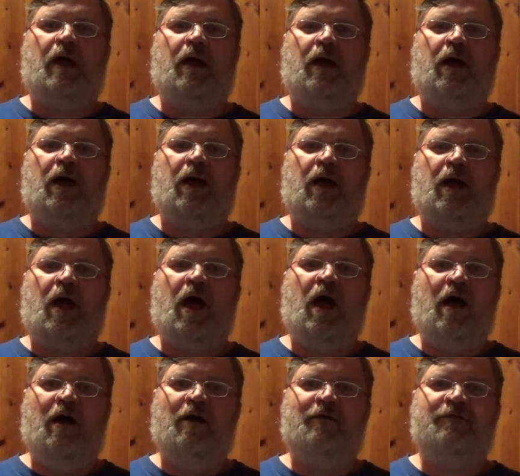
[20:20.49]
of
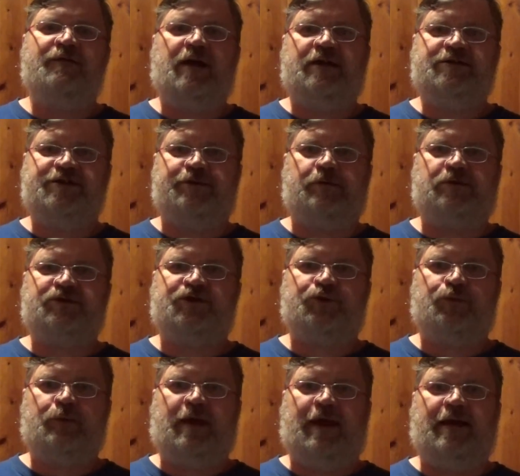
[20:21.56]
Adira
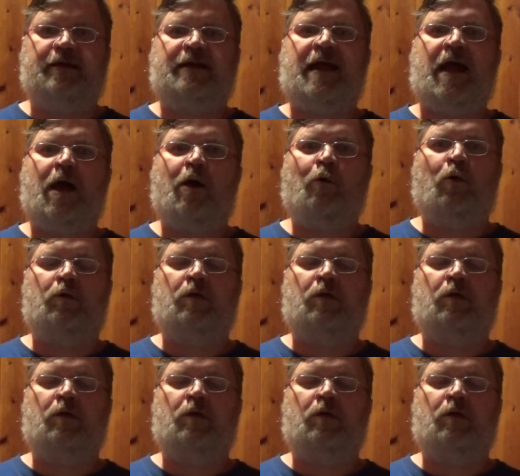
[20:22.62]
Turi. Now,